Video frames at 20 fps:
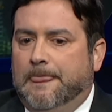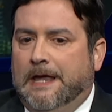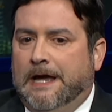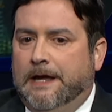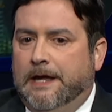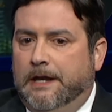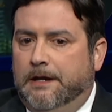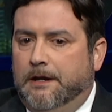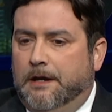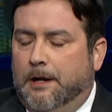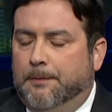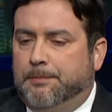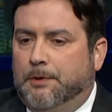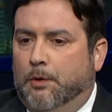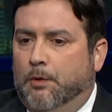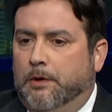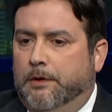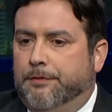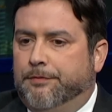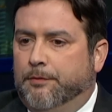I ended up
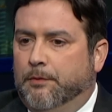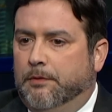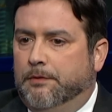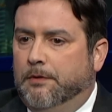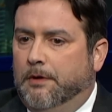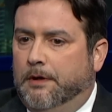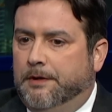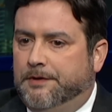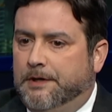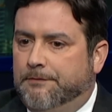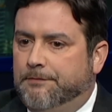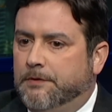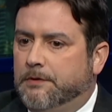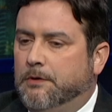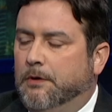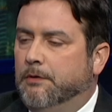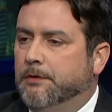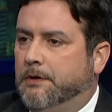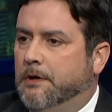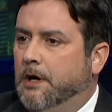going through a
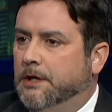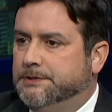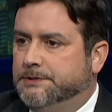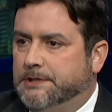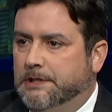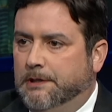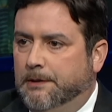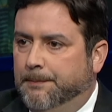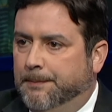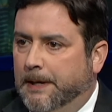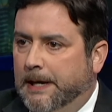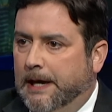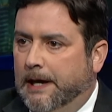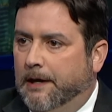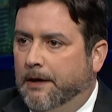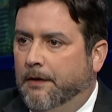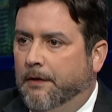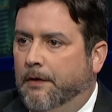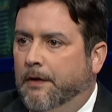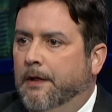difficult custody
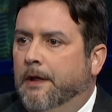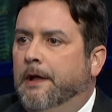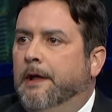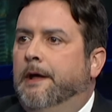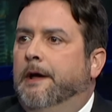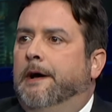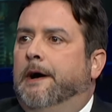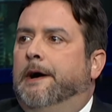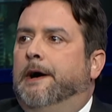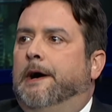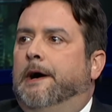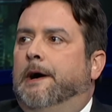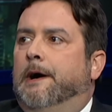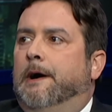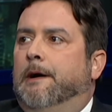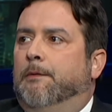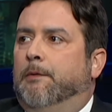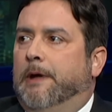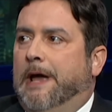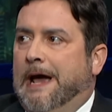battle.
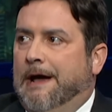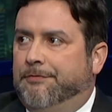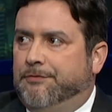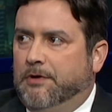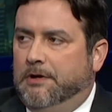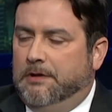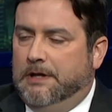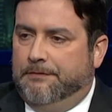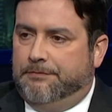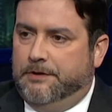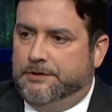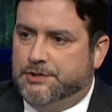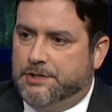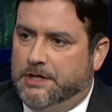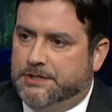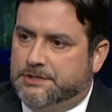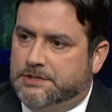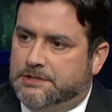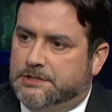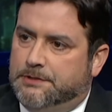Uh, after I left the
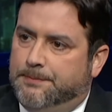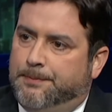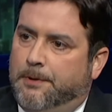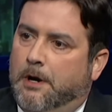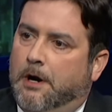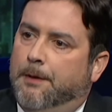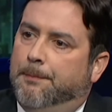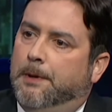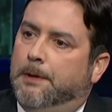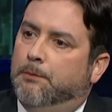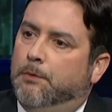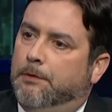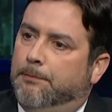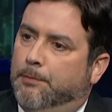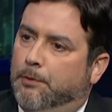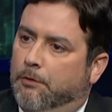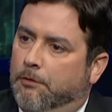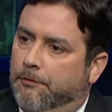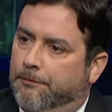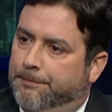Justice Department, we
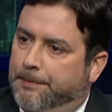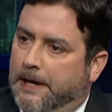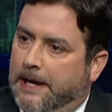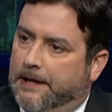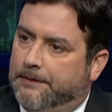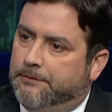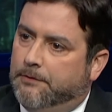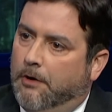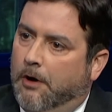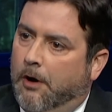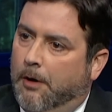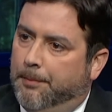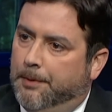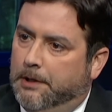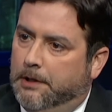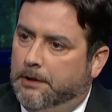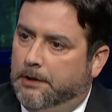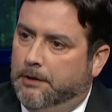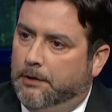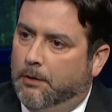moved back to
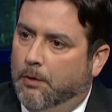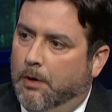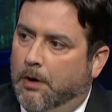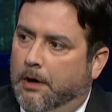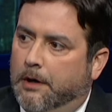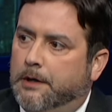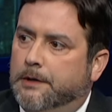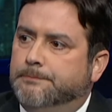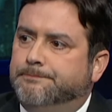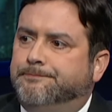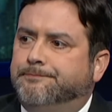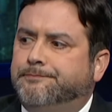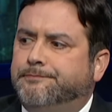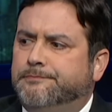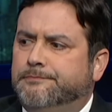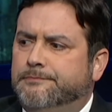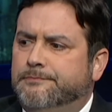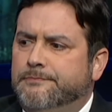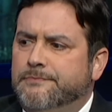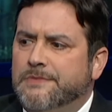Albany, New York
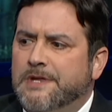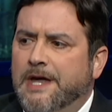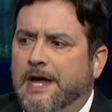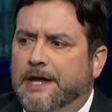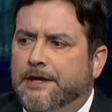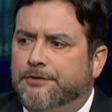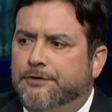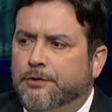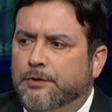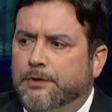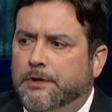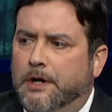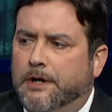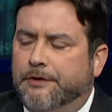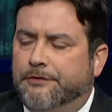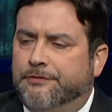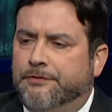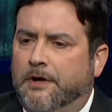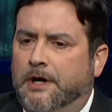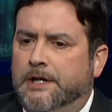I had two
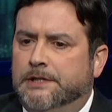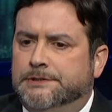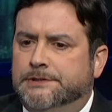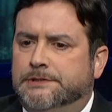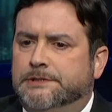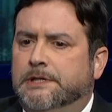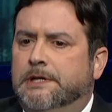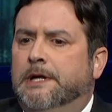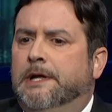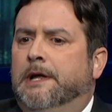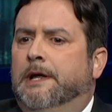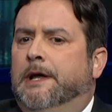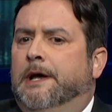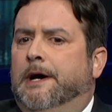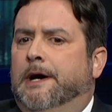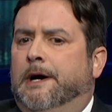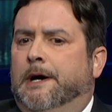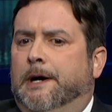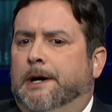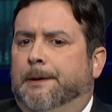young sons.
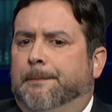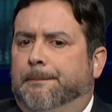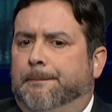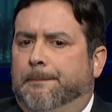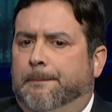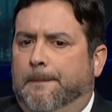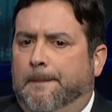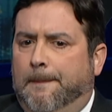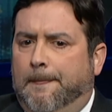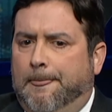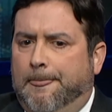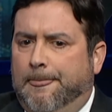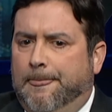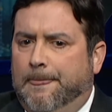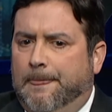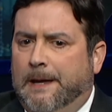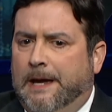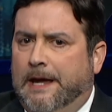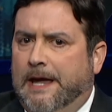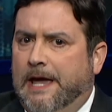Um,
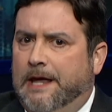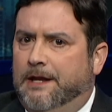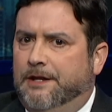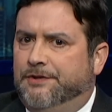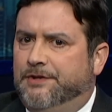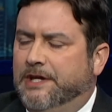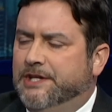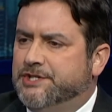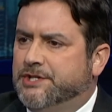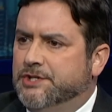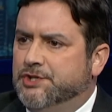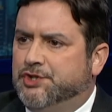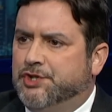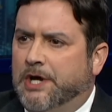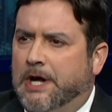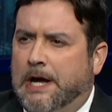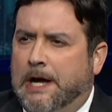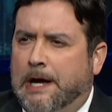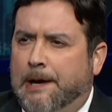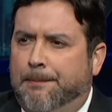I had a decent
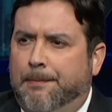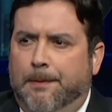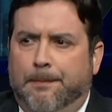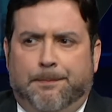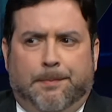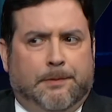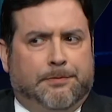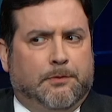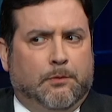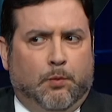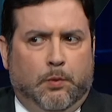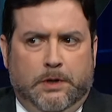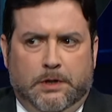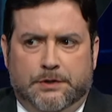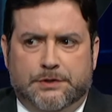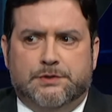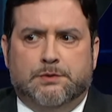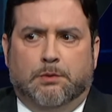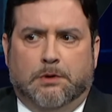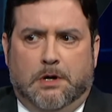job, but the
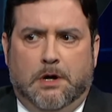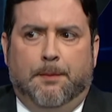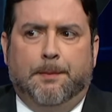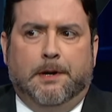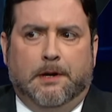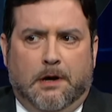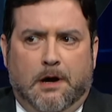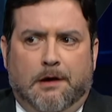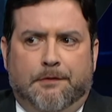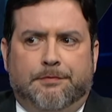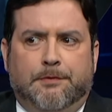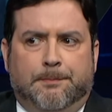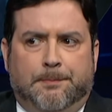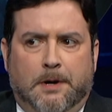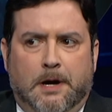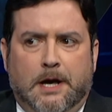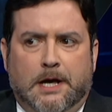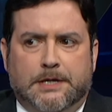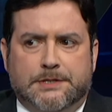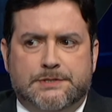wheels were coming off the
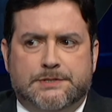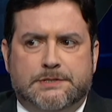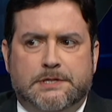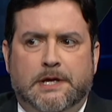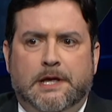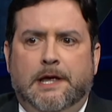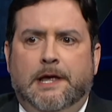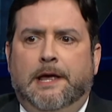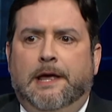bus.